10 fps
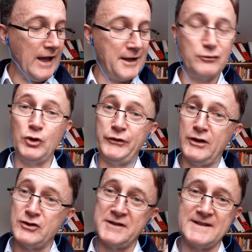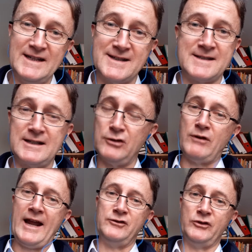And of course, our trustees are still
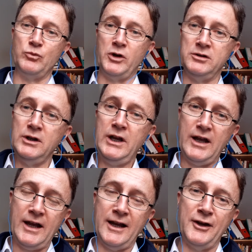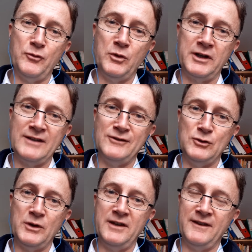around and we'll give
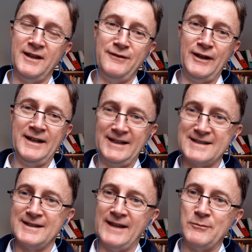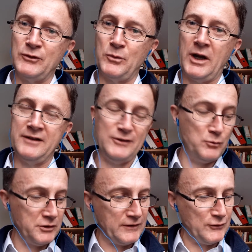you the links to them as well if
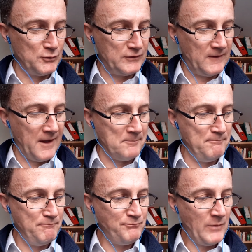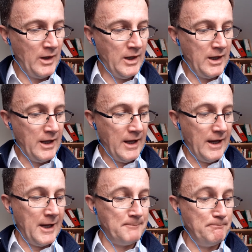you want to talk to
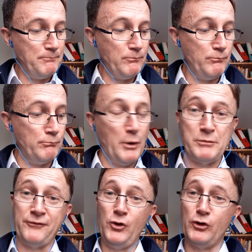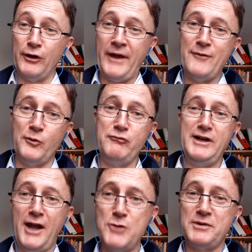them. But before all of that, we're
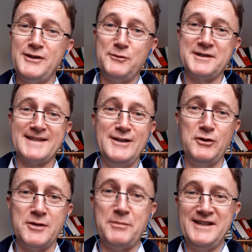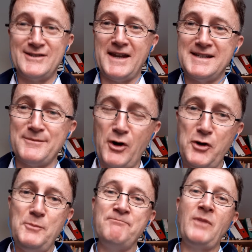really hoping that we'll see you at the beach day
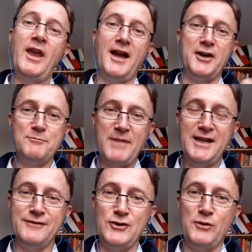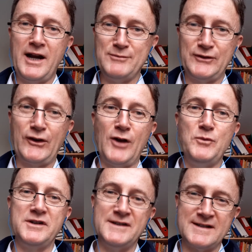tomorrow. I know many of you are able to
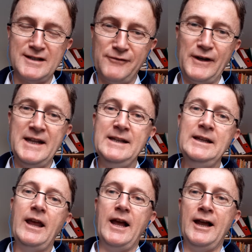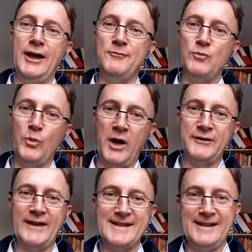come, which is lovely. I'll
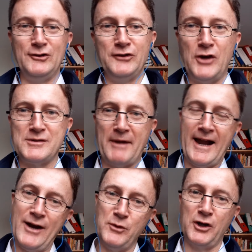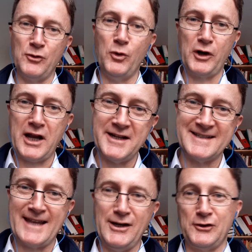send a little note about how we're going to
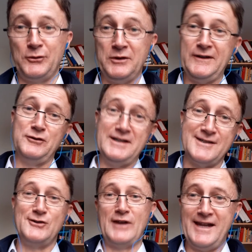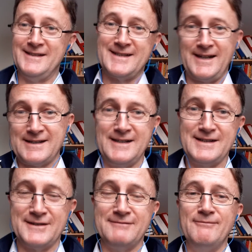organise that because we still need to do that in
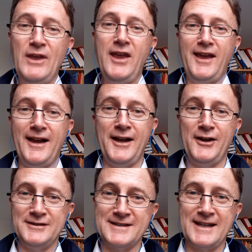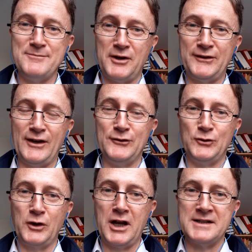sixes and just keep ourselves
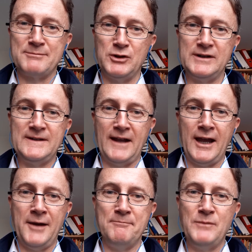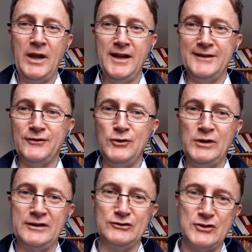organised. But there's a few
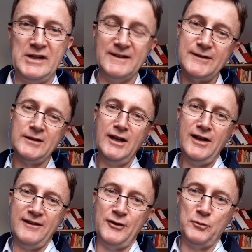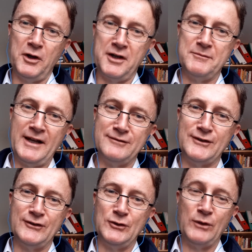little treats that we're going to be able
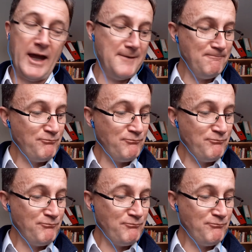to do there.